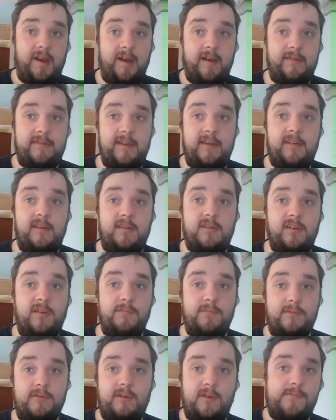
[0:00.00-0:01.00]
This is
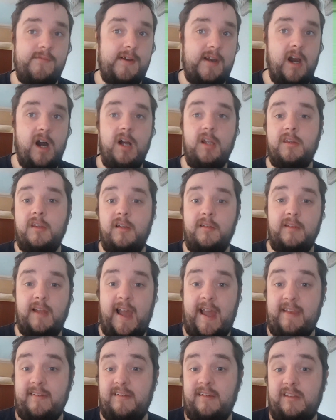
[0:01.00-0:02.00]
something I've done
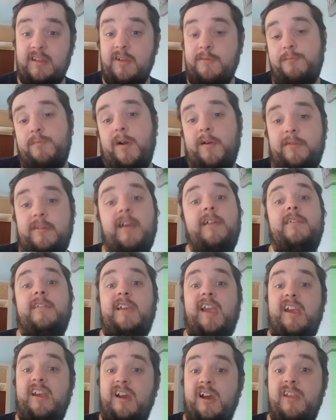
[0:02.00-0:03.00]
myself to
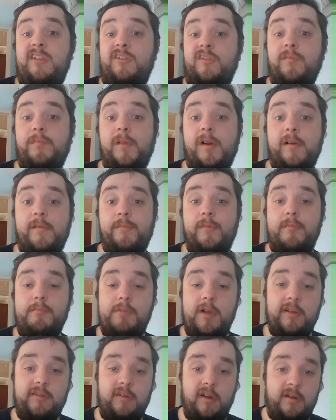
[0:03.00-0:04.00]
get a Hundo Pokemon
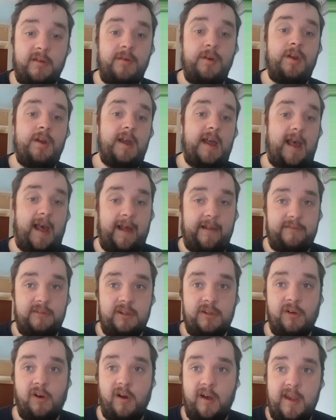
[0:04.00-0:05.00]
because I
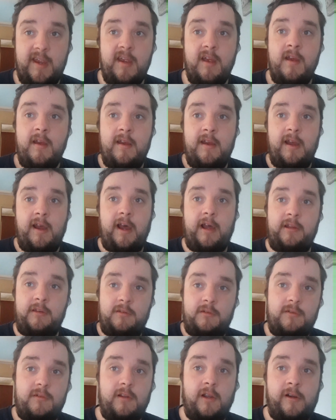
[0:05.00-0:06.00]
actually got a
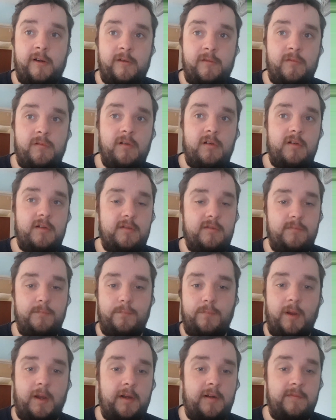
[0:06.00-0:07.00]
Hundo
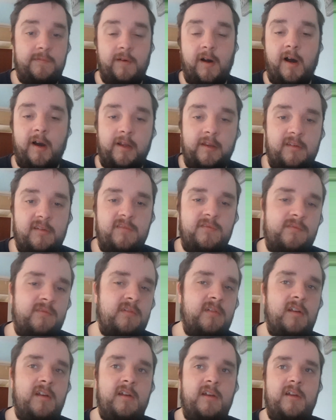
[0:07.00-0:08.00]
purified
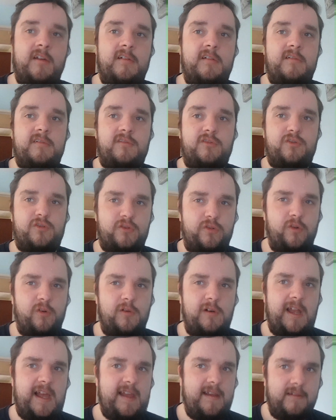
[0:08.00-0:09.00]

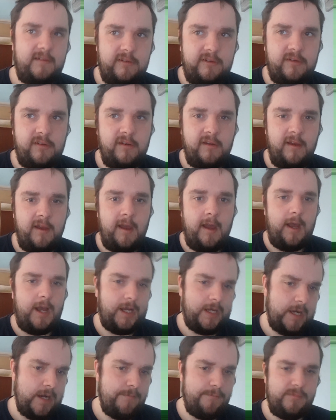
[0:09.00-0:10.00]
Snorlax.
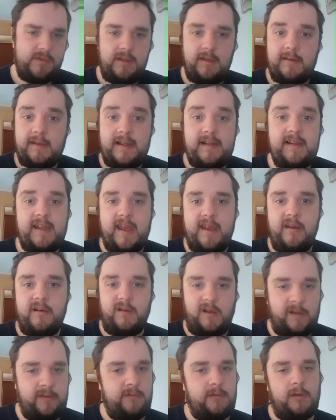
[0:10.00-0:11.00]
You can get
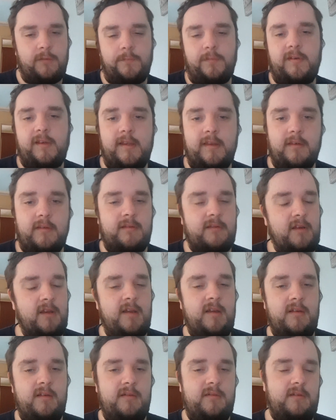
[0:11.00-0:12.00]
100%
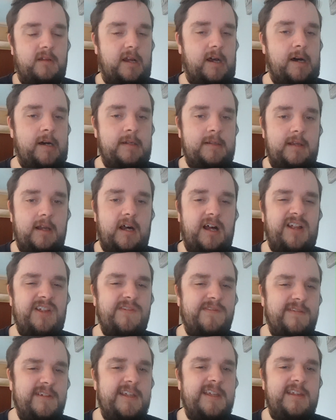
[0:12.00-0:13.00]

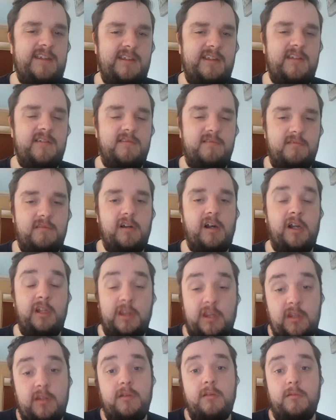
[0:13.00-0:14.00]
IV
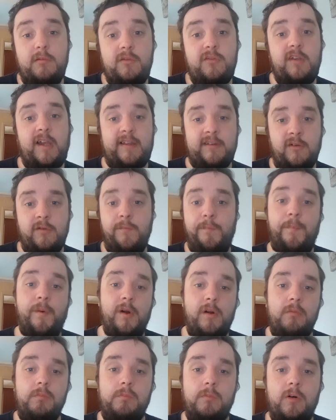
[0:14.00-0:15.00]
shadow
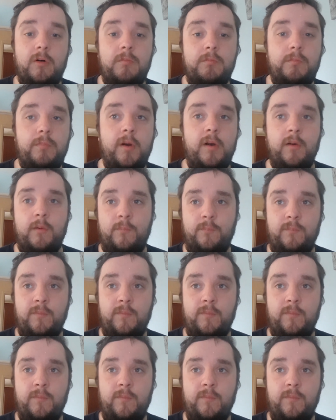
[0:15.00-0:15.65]
Pokemon, but